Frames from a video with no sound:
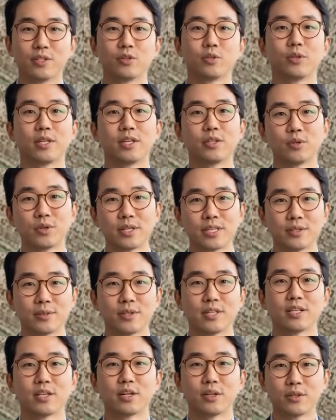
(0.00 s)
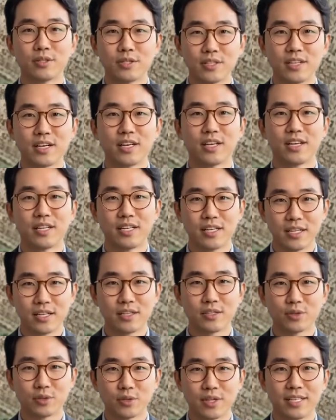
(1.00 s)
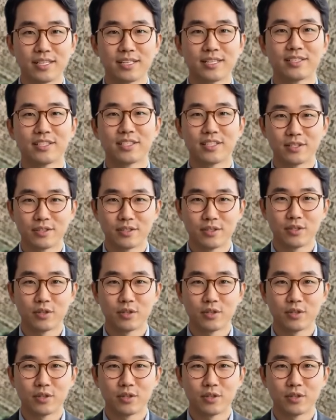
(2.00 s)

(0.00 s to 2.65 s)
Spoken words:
You and I can see the violent kinetic blast shear